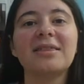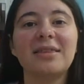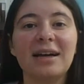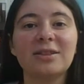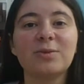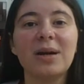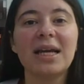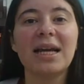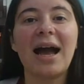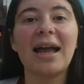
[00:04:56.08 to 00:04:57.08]
That's
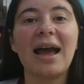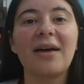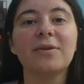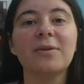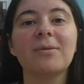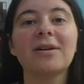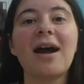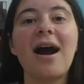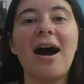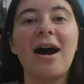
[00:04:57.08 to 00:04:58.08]
right. I have the word
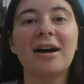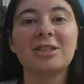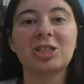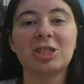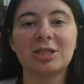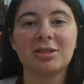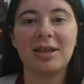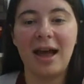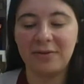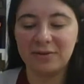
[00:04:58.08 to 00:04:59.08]
utch
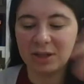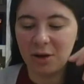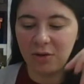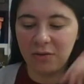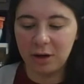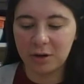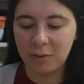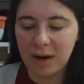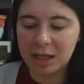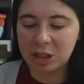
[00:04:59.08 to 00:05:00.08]
left over.
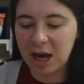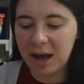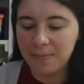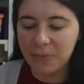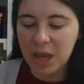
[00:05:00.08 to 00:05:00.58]
Great job.